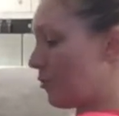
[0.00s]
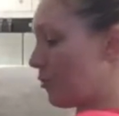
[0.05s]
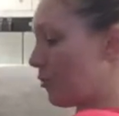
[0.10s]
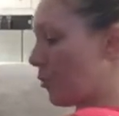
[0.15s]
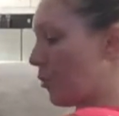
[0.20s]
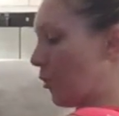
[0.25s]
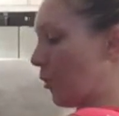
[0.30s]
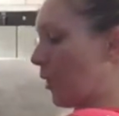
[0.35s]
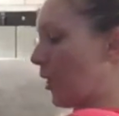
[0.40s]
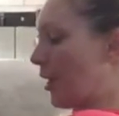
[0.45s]

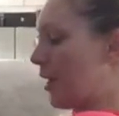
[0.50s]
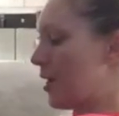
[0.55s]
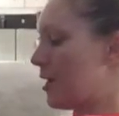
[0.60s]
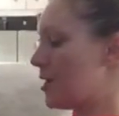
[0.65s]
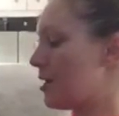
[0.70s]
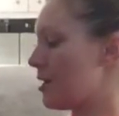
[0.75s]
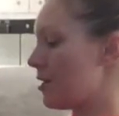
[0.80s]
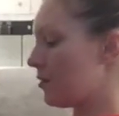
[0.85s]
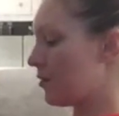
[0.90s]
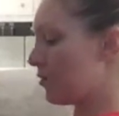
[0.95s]
4,
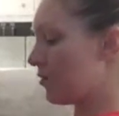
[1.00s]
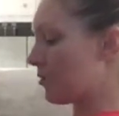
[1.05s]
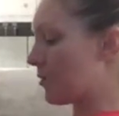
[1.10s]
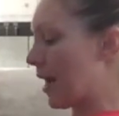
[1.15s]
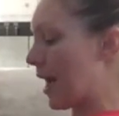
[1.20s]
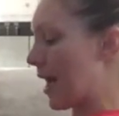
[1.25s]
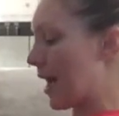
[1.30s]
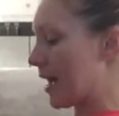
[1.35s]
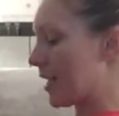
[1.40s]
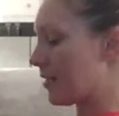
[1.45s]

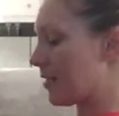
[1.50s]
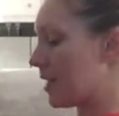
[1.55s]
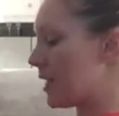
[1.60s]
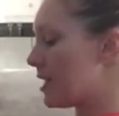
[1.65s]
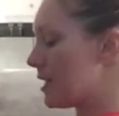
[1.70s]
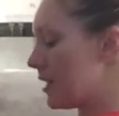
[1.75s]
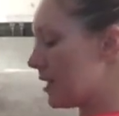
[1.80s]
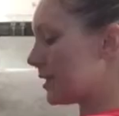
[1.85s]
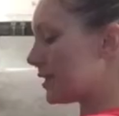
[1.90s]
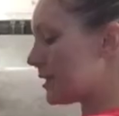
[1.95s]
5,
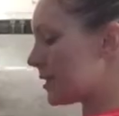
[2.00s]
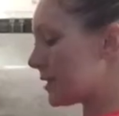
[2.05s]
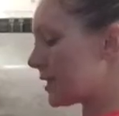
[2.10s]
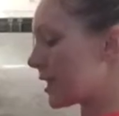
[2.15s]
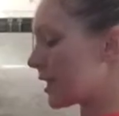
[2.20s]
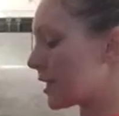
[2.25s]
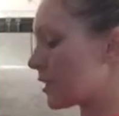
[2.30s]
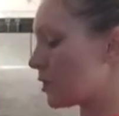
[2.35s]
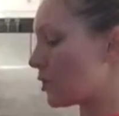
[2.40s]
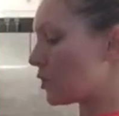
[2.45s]

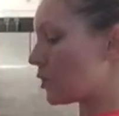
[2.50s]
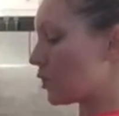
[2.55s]
6,